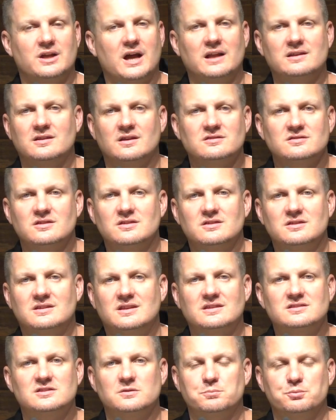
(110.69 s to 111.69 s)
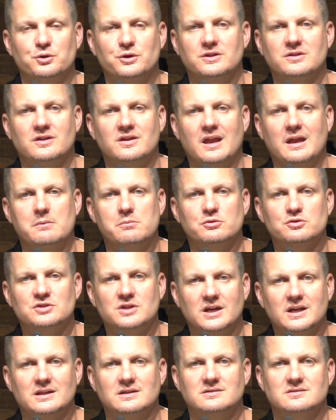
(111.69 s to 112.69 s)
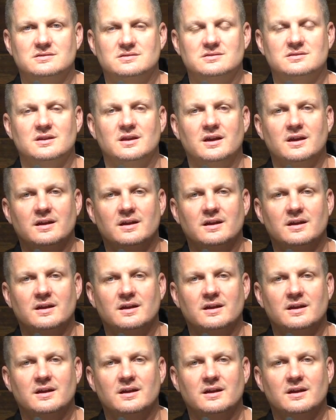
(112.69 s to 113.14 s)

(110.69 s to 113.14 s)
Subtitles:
God doesn't discipline the neighbor's kids.